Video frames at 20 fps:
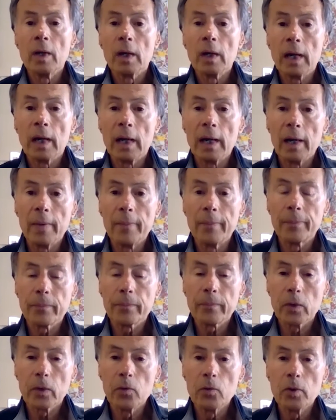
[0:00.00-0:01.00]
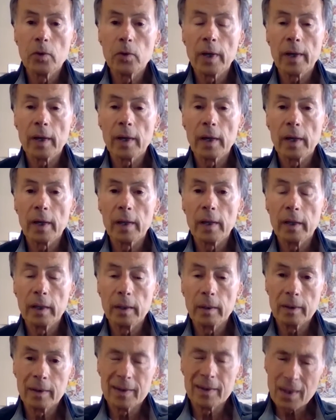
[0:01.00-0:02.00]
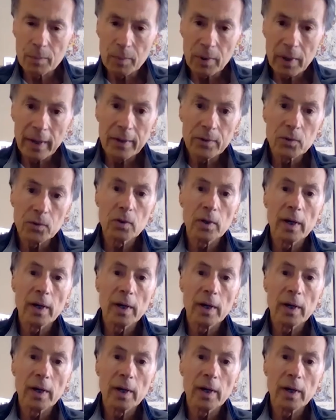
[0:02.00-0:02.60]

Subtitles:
You get some cases